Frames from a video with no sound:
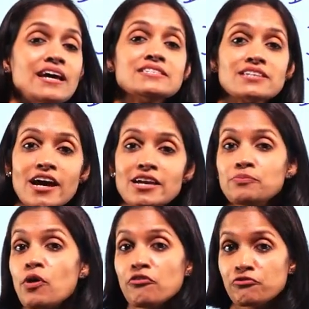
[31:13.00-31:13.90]
as type
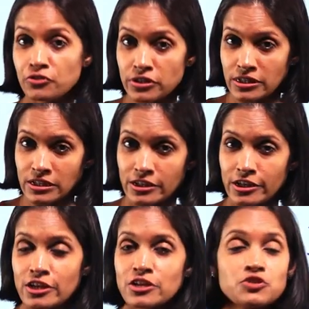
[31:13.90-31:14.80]
of work.
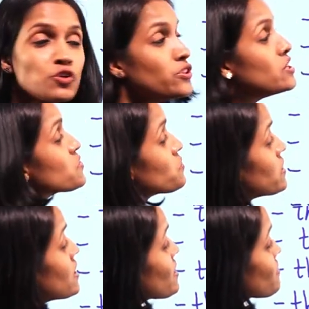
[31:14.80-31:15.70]
So this
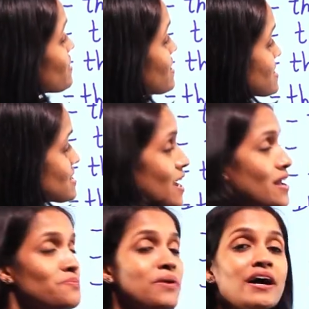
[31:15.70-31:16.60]
work was
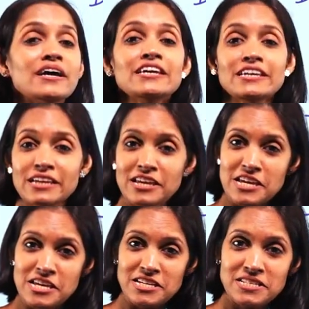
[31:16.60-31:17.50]
done by
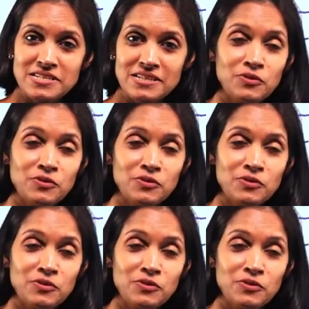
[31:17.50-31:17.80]
heat.